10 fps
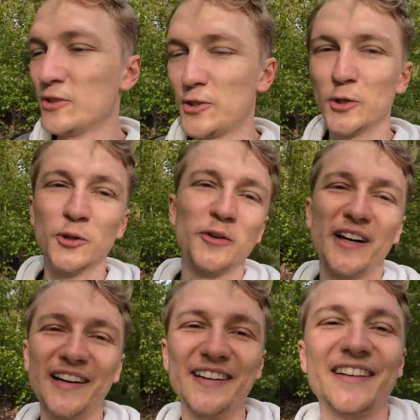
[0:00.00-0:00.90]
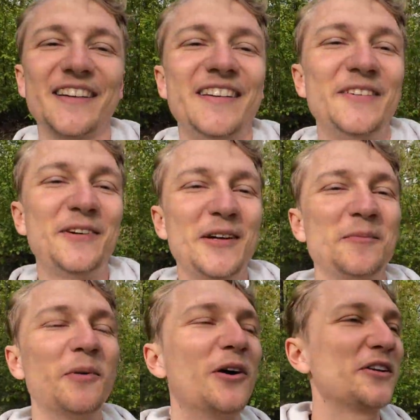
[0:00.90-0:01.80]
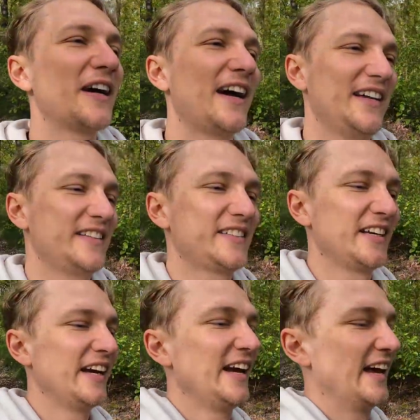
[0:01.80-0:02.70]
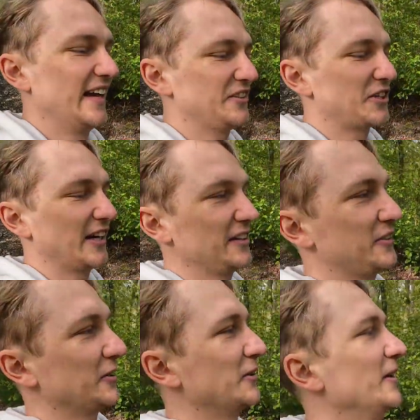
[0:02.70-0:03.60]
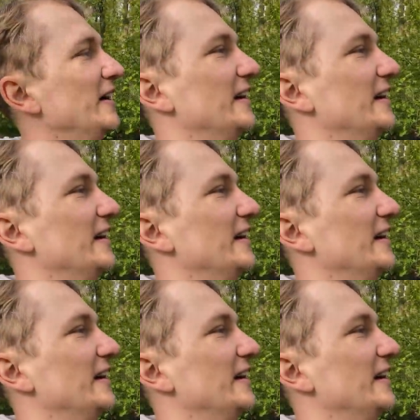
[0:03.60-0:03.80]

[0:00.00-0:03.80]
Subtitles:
touring different podcasts and trying to